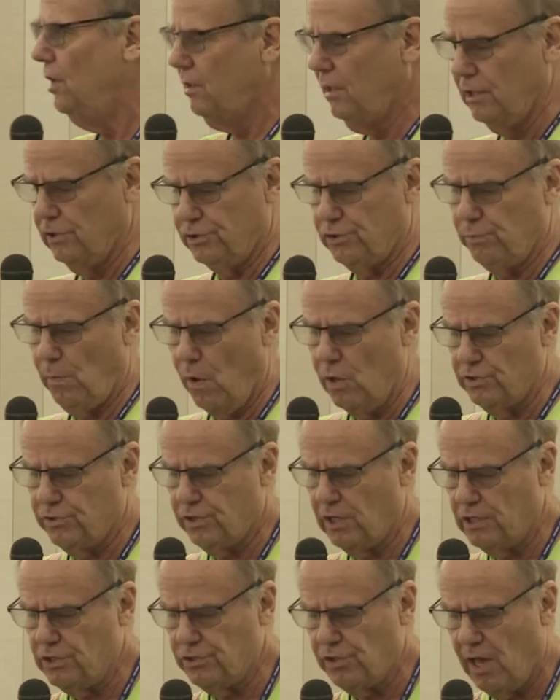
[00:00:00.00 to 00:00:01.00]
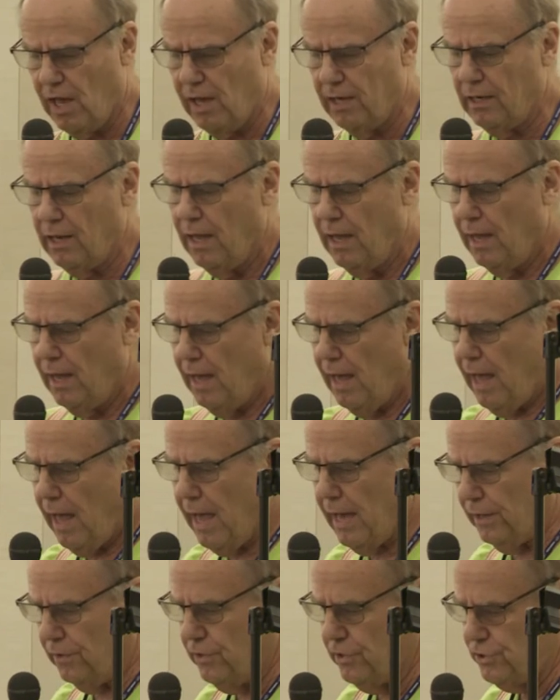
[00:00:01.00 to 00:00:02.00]
little small city sign.
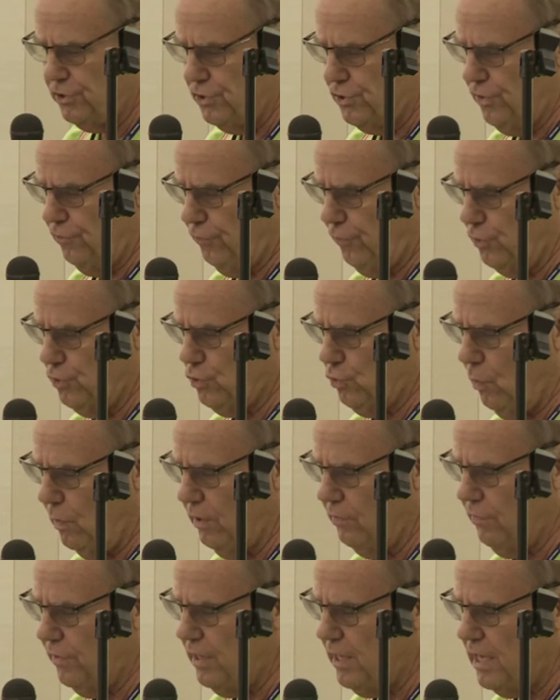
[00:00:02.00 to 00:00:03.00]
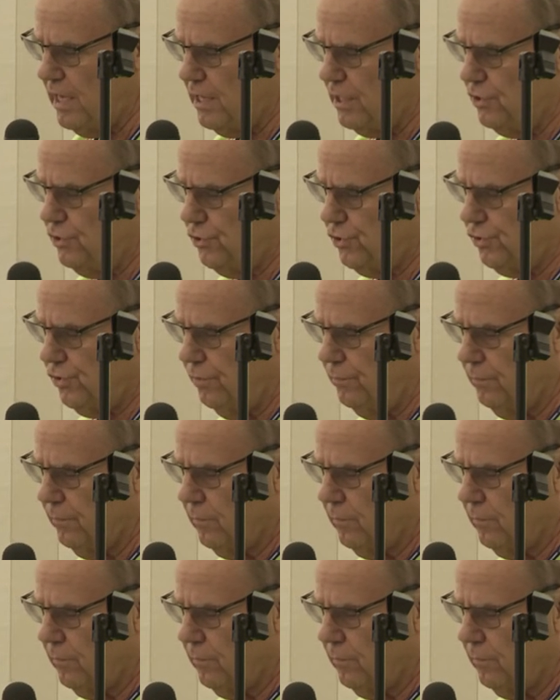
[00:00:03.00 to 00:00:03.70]
And this is the first one of these.